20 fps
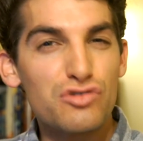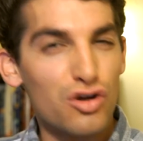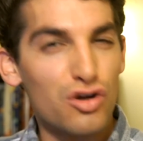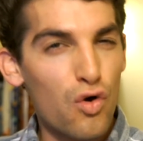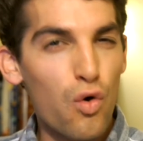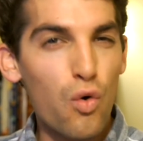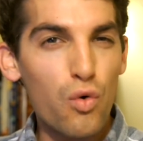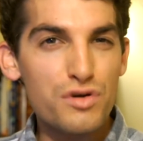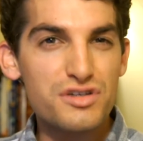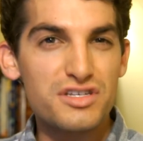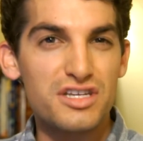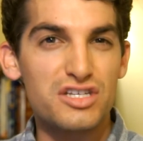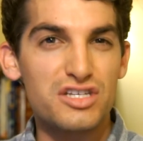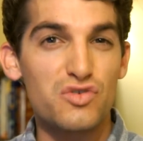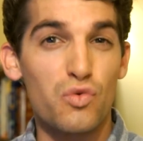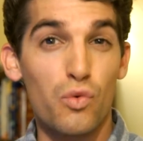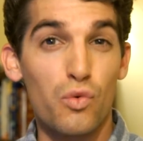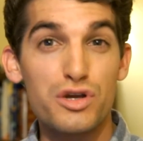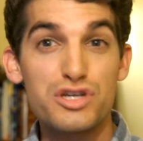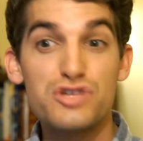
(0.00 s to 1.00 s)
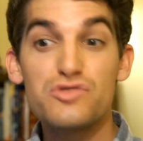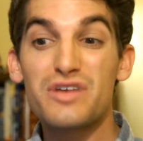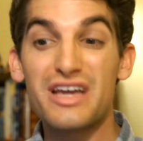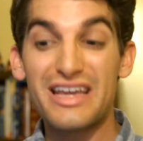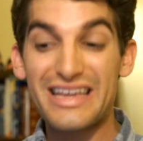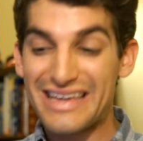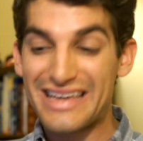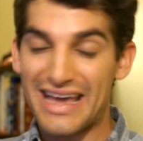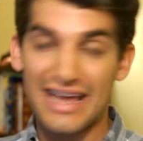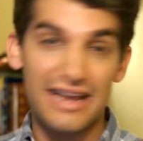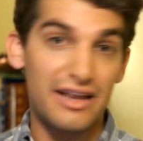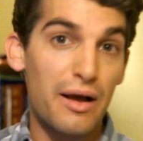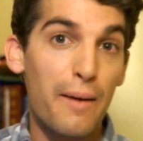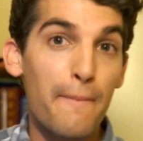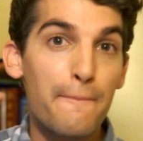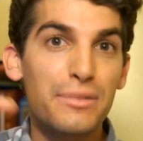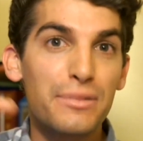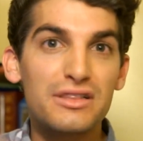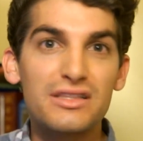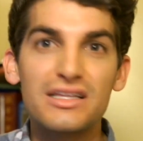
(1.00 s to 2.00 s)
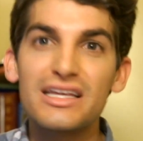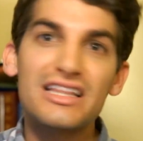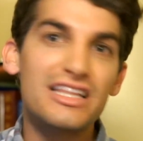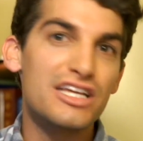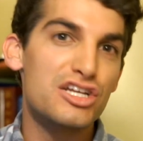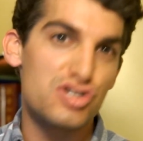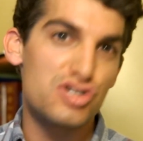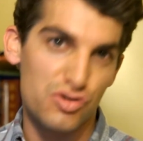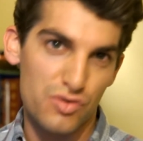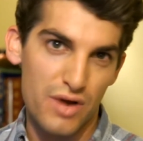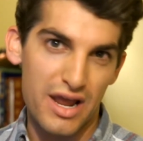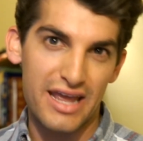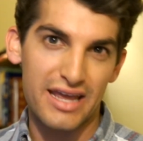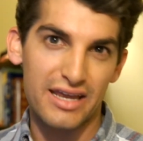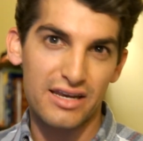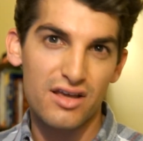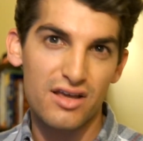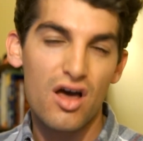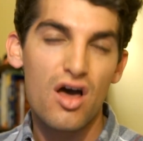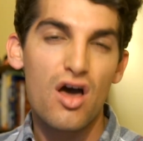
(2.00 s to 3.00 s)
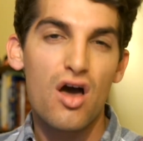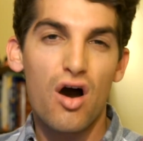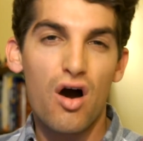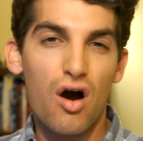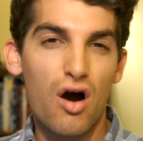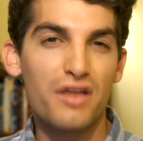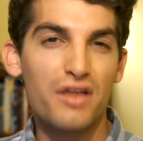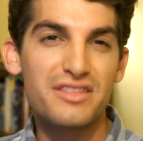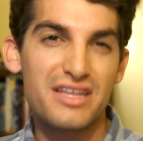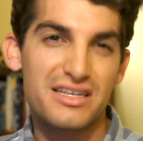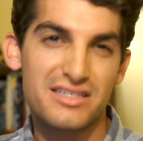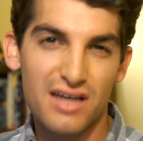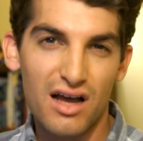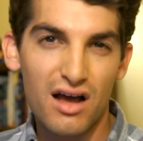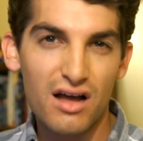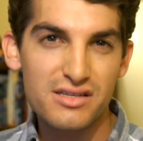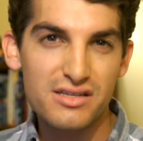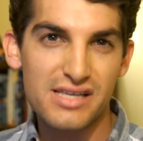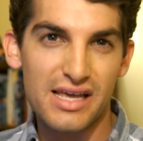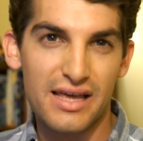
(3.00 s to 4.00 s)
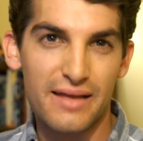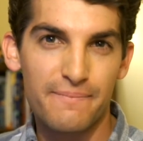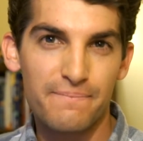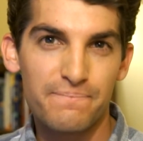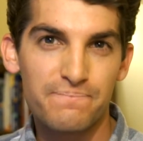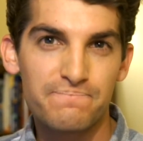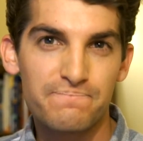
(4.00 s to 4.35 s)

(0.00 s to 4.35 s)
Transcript: you to courses where you can get completely trained on this content.